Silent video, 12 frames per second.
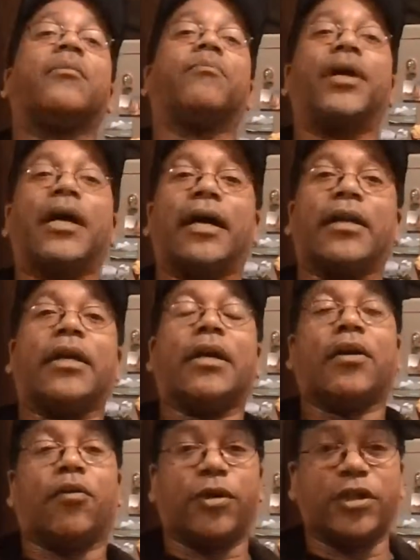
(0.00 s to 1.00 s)
But
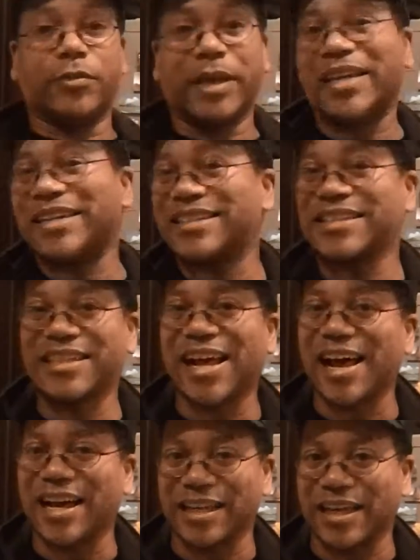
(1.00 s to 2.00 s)
when you make a
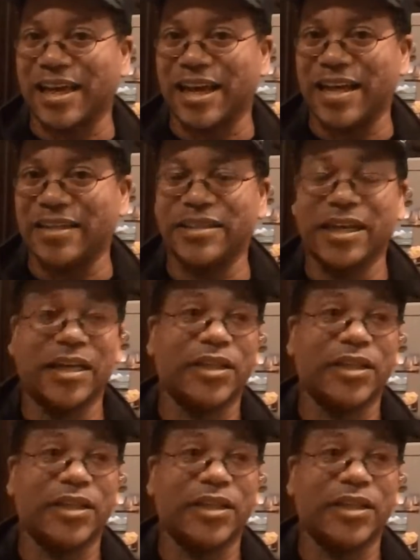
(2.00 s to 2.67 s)
stock, guys,